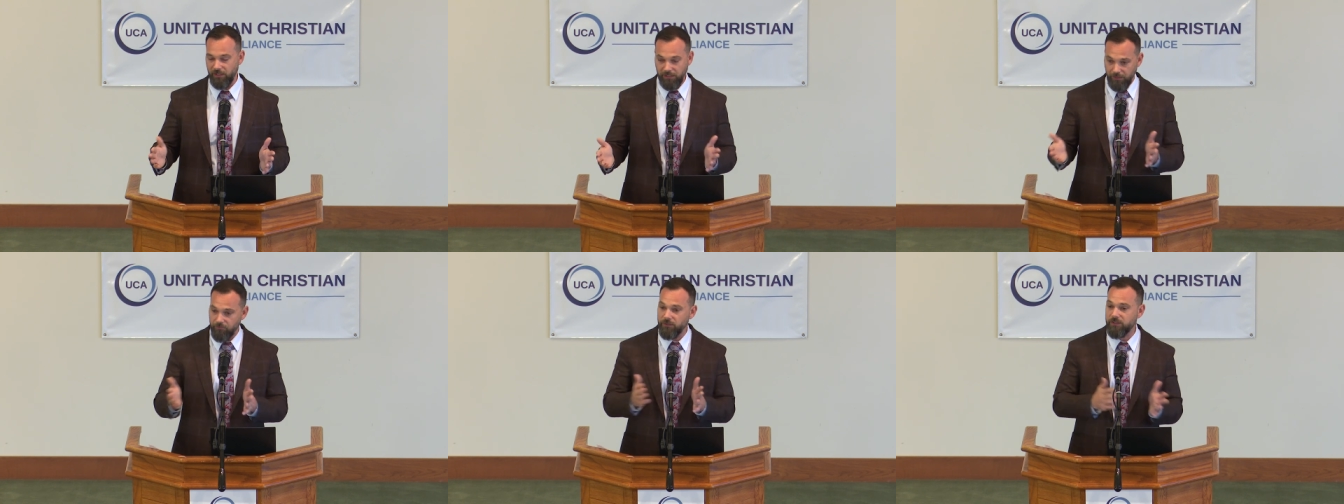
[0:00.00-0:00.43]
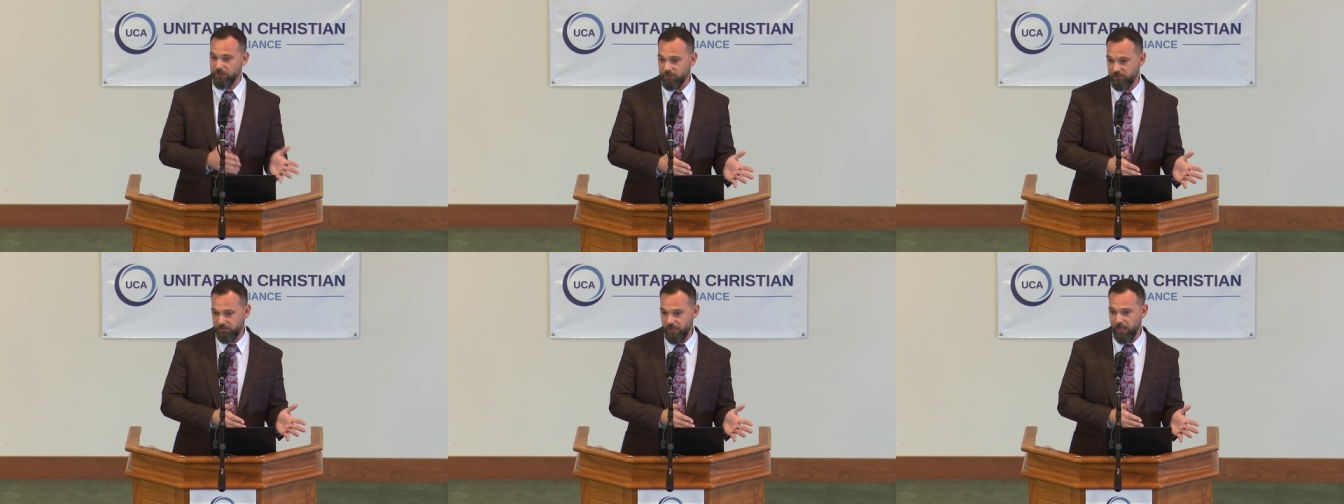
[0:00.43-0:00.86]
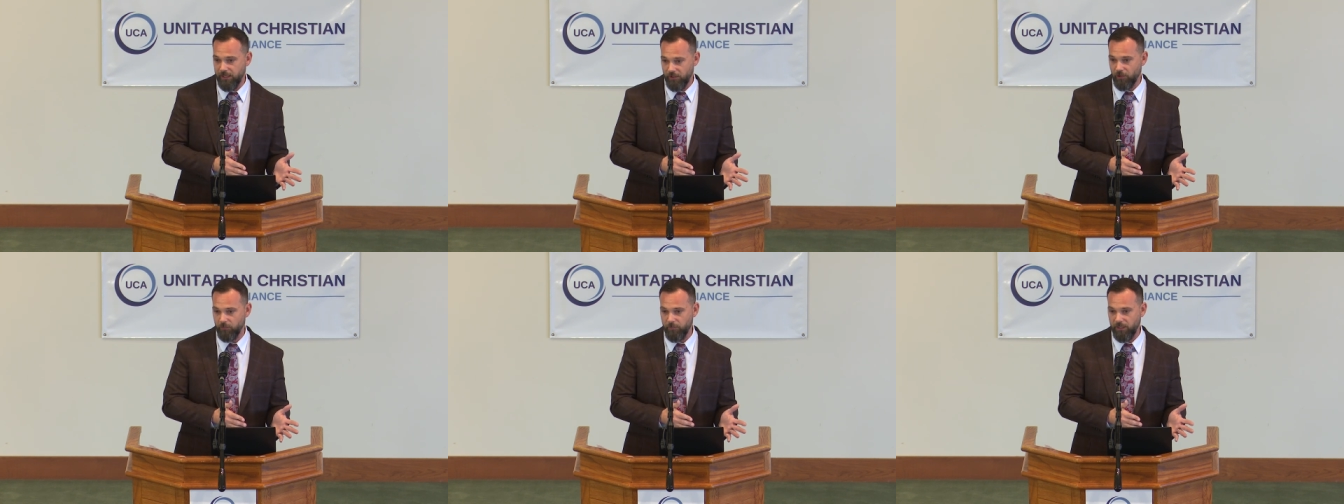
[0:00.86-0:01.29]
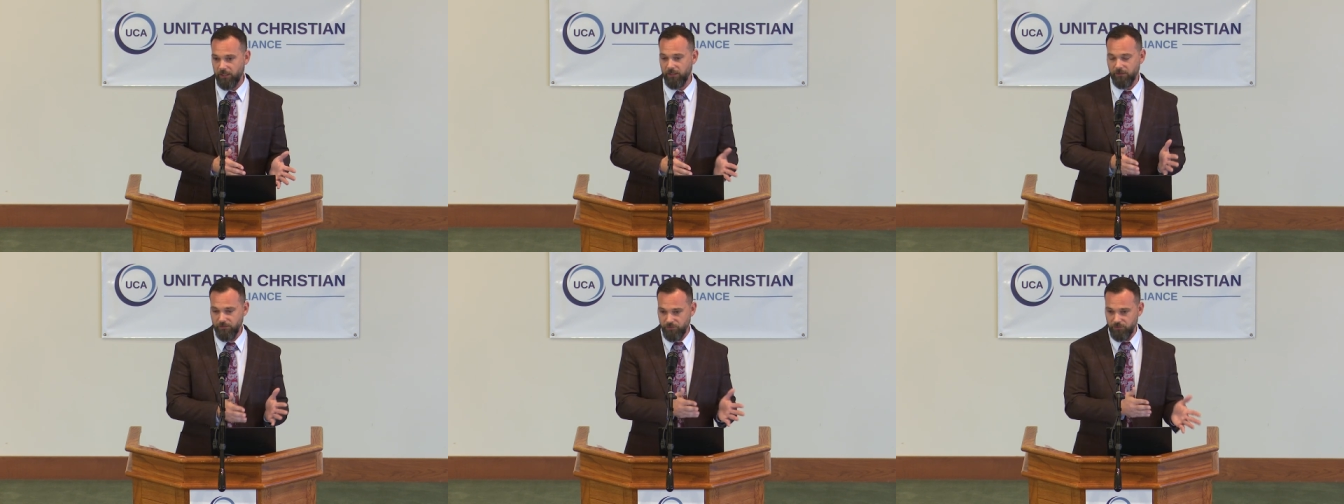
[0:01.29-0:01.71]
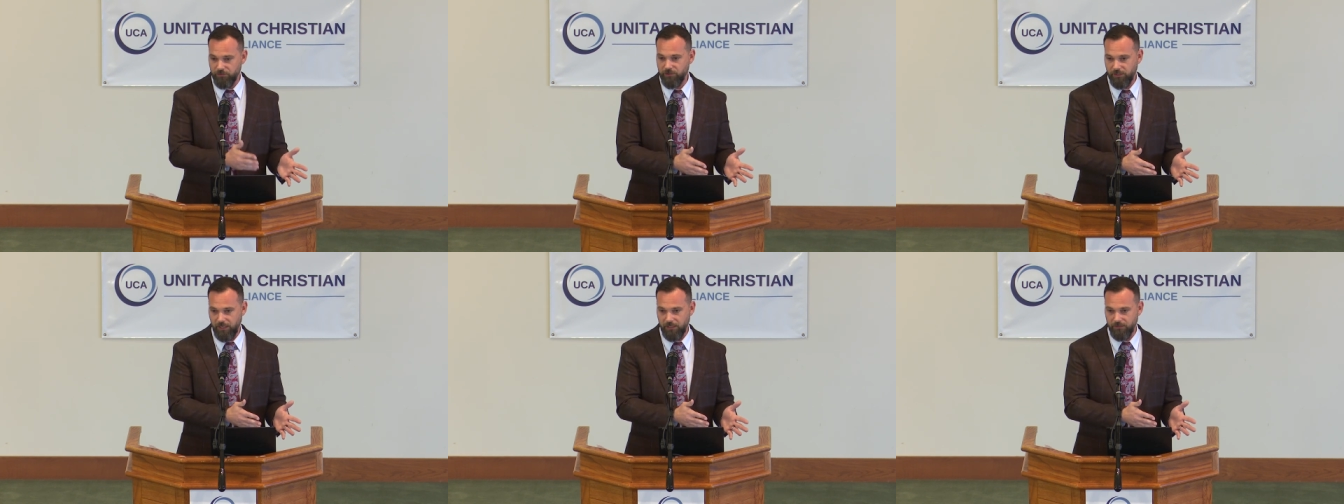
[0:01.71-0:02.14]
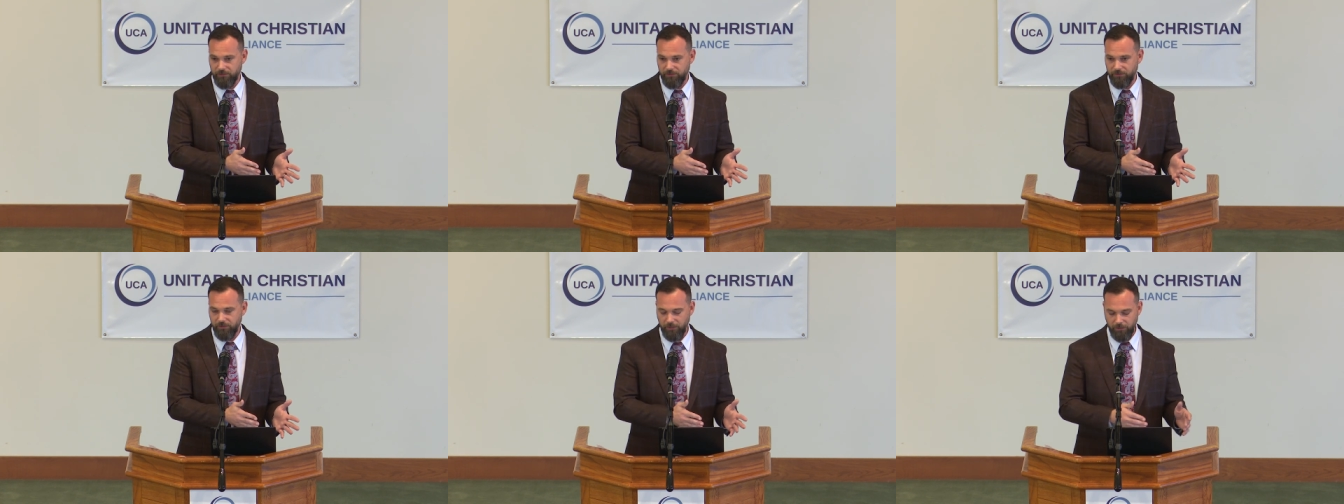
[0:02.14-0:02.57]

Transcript: Like even to this day in Armenia, this is the case.